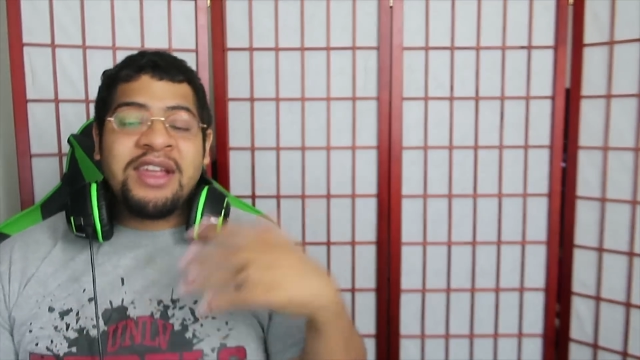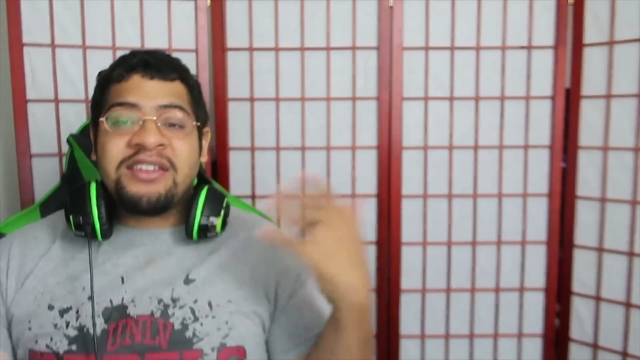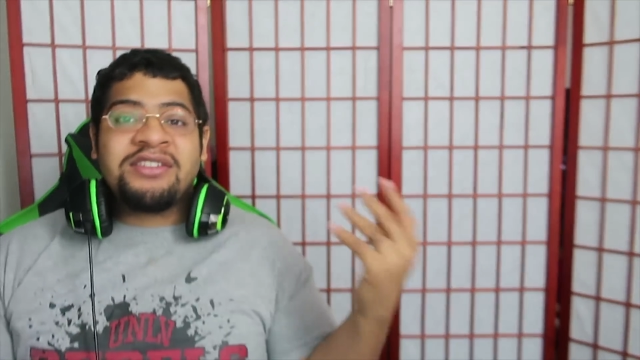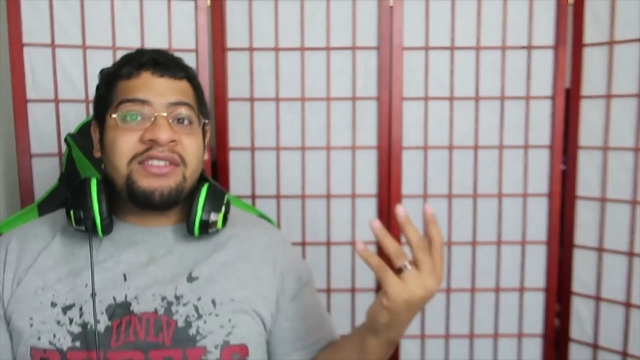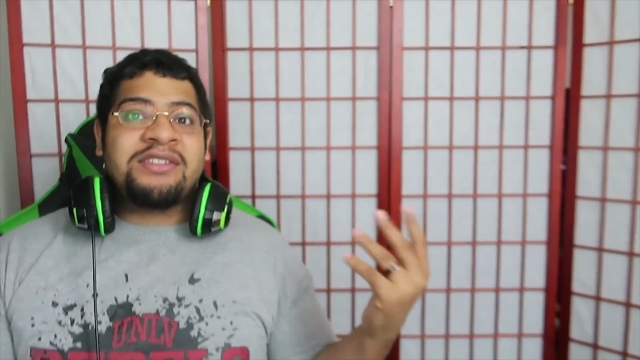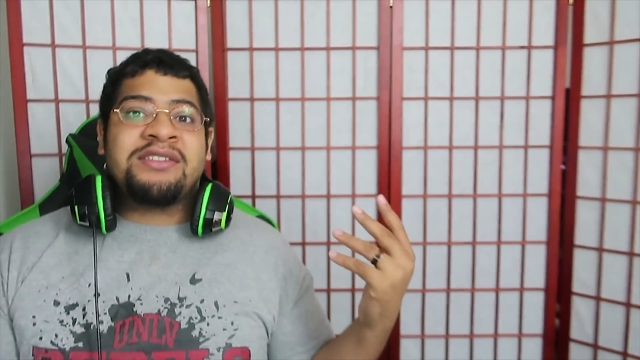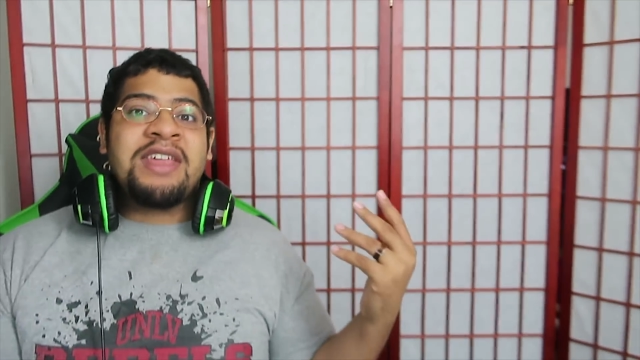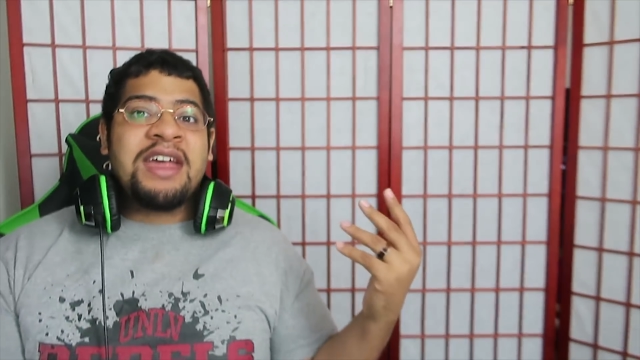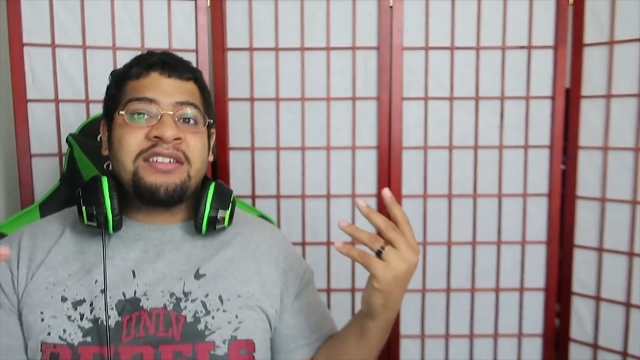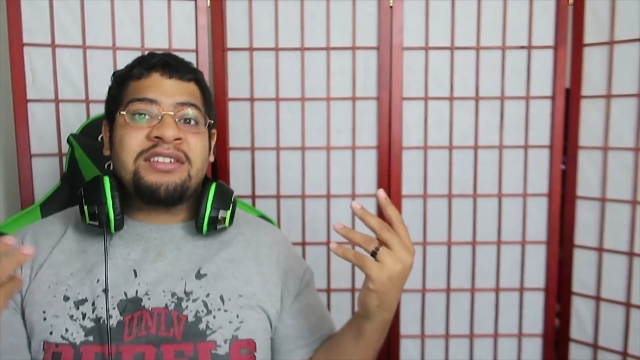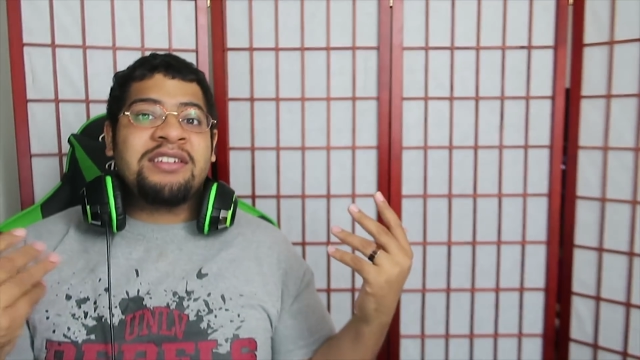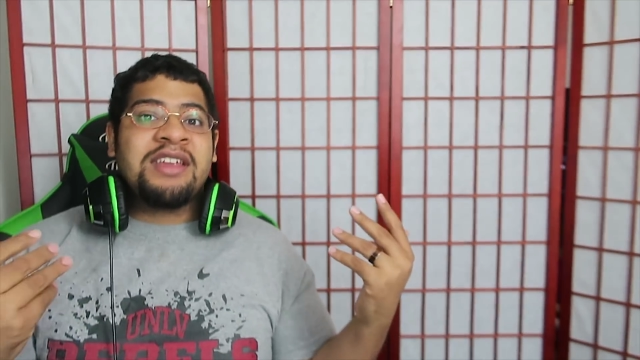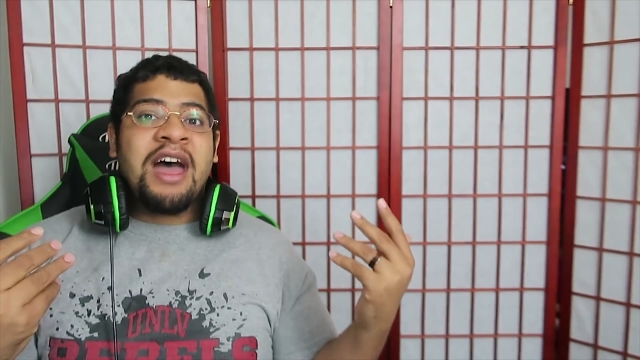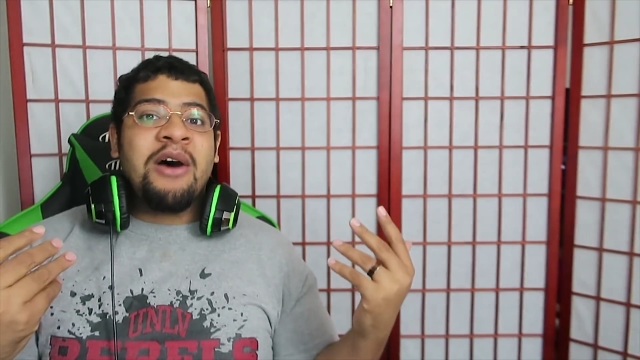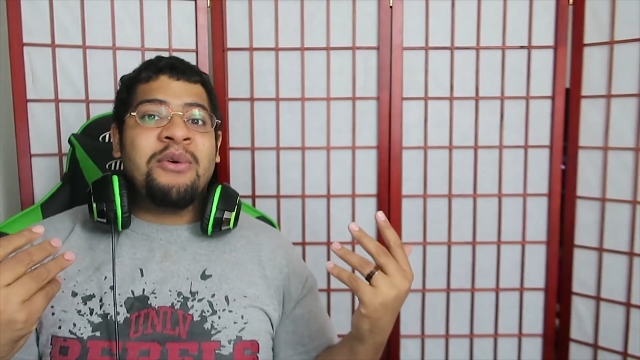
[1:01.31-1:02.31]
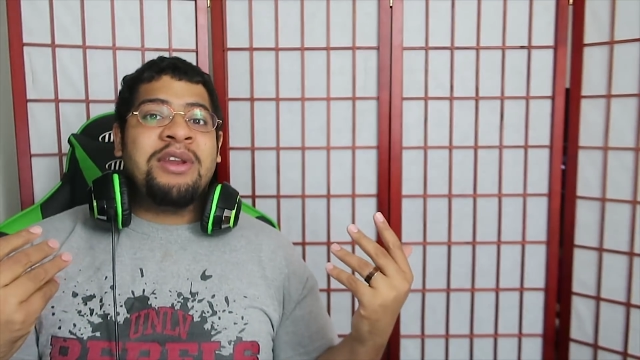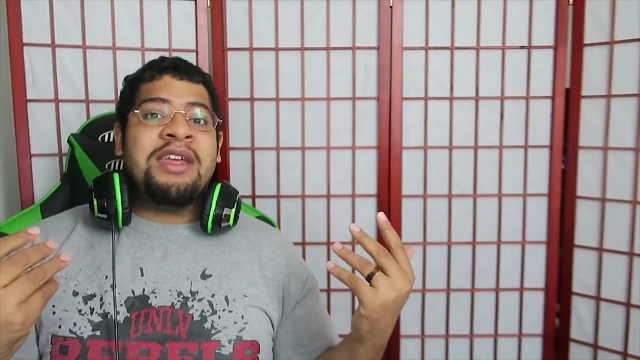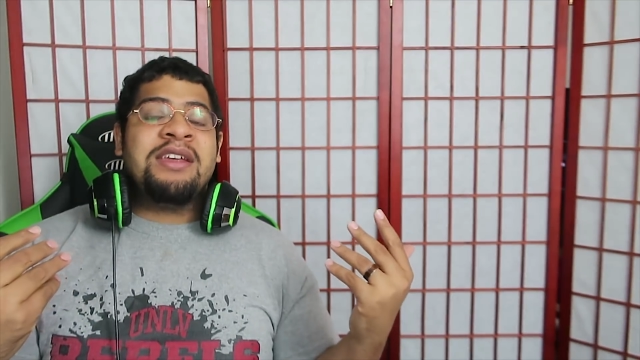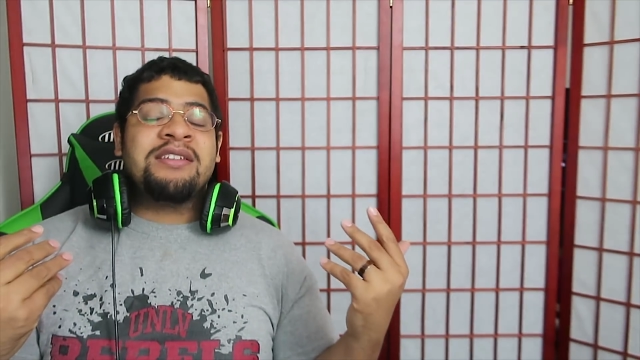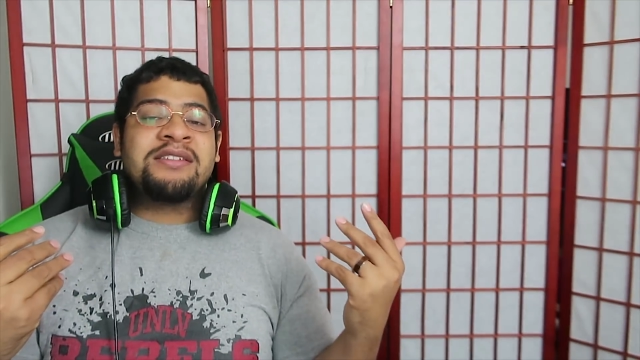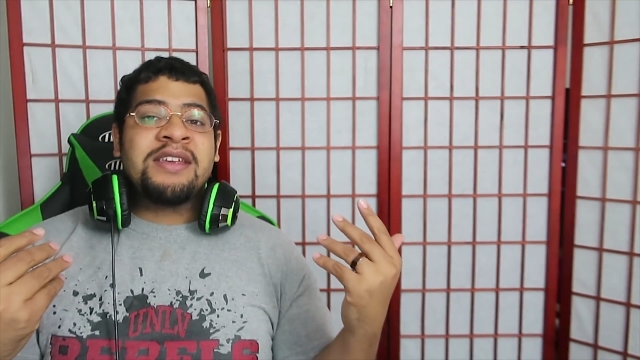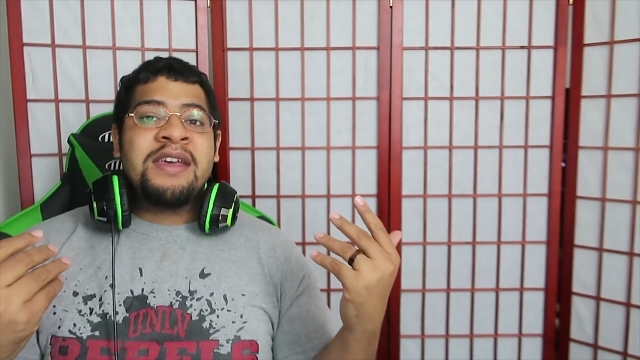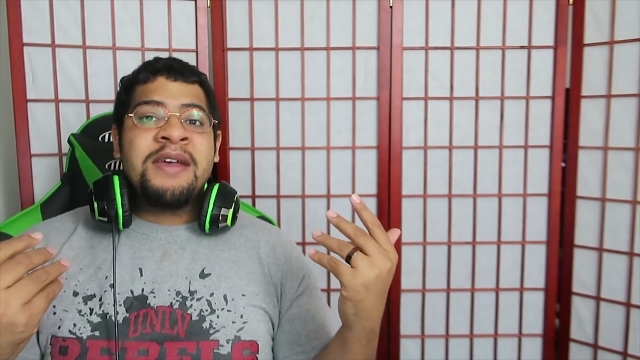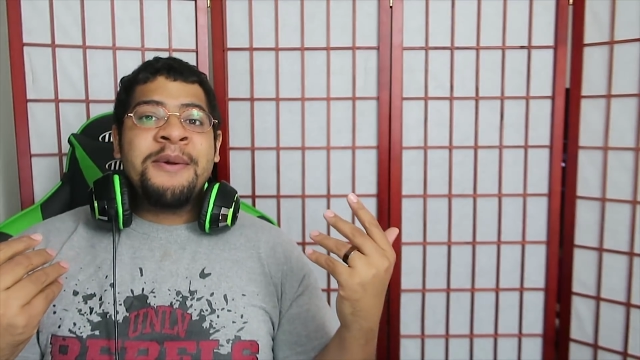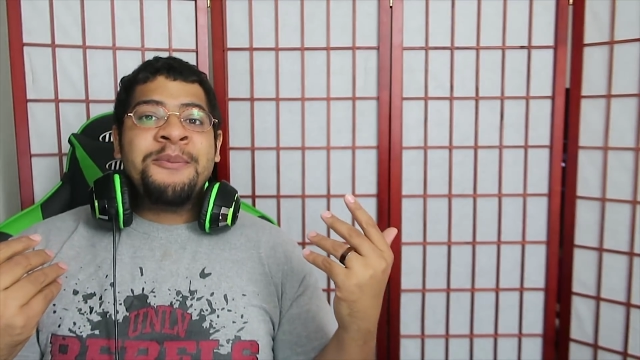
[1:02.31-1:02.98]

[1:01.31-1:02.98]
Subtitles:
That's just how it is.